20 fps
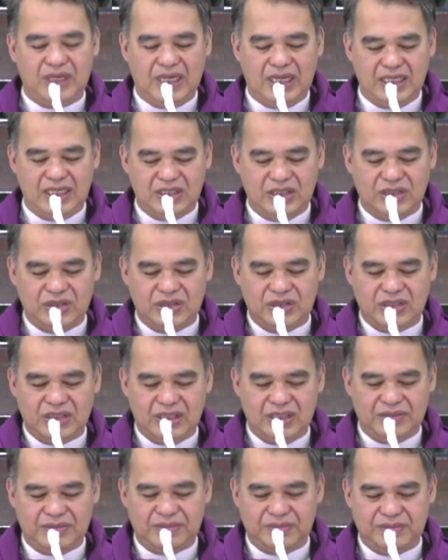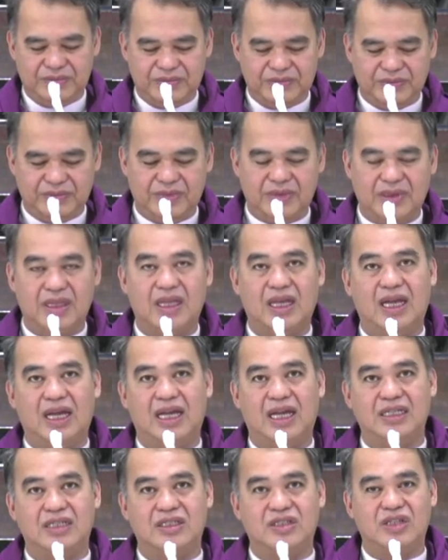relationship
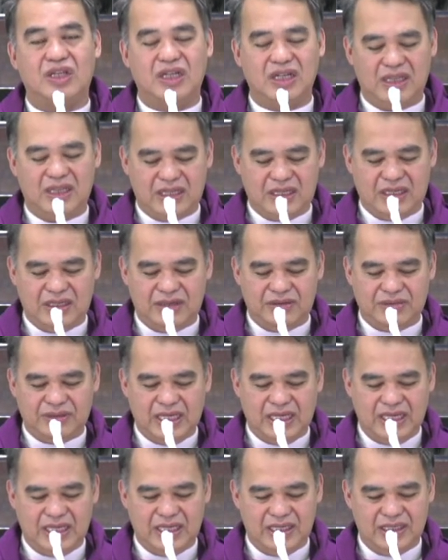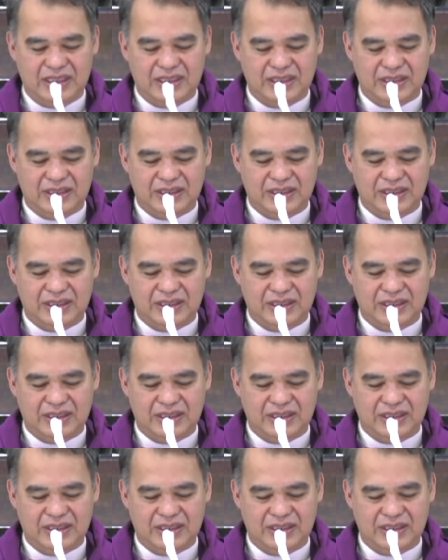as children of God,